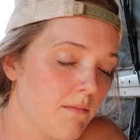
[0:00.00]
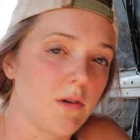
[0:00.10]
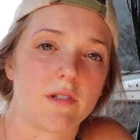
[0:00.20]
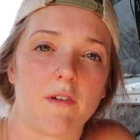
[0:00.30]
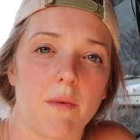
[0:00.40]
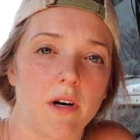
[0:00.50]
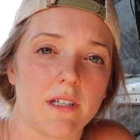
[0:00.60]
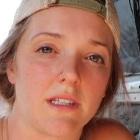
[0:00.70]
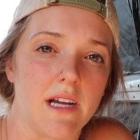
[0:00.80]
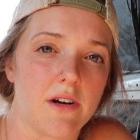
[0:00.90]
most of them are
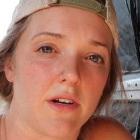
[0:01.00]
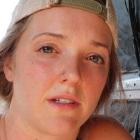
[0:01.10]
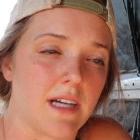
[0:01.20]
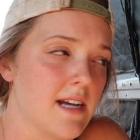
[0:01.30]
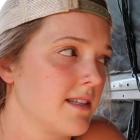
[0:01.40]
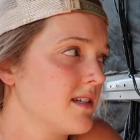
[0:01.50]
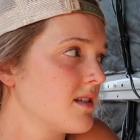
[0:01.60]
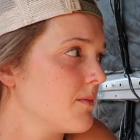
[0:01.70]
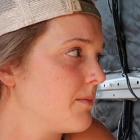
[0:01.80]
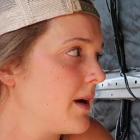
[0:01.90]
in standard sizes,